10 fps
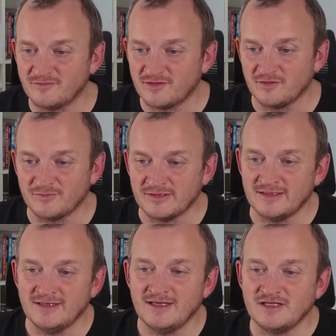So,
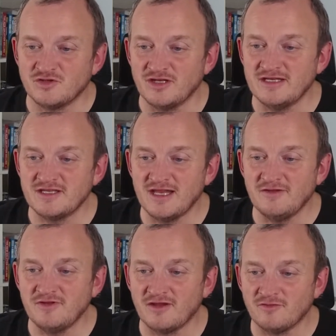John Ncnean,
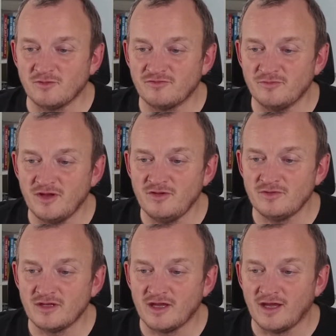evening everyone from you.
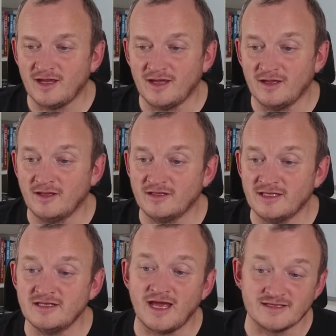
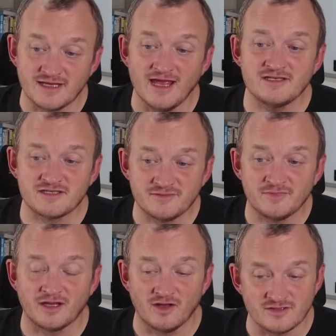Linda has guests
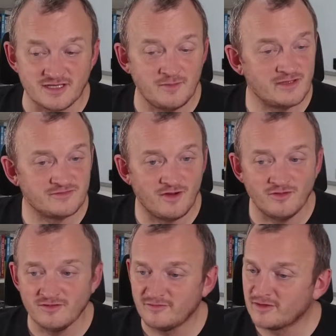and can't stay, but that's fair
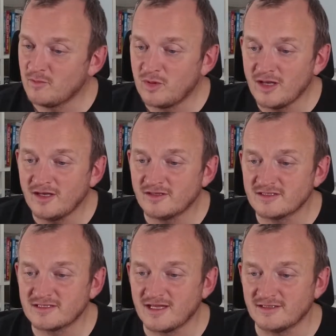enough. Completely
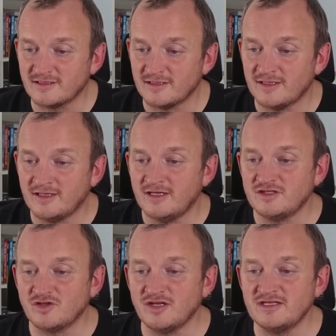understand.
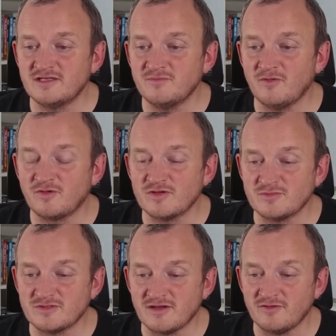John Ncnean, Merry
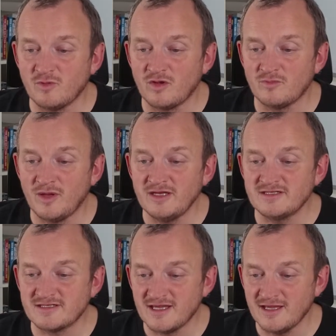Christmas, everyone.
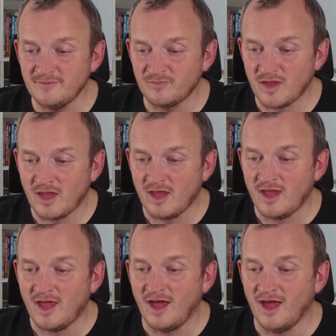Peter's here,
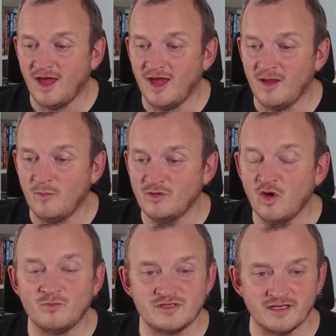
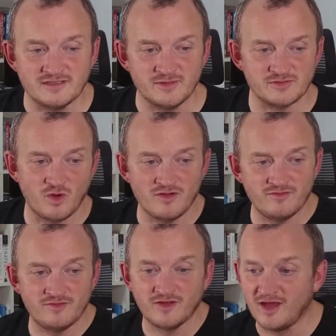not pretending to be his
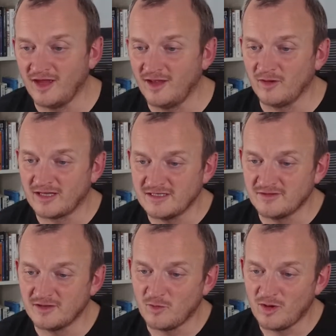wife like he
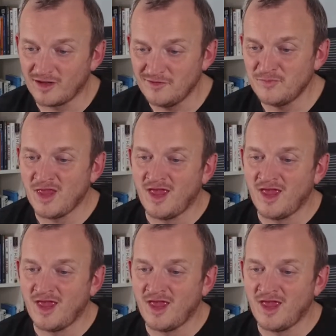did a little while ago.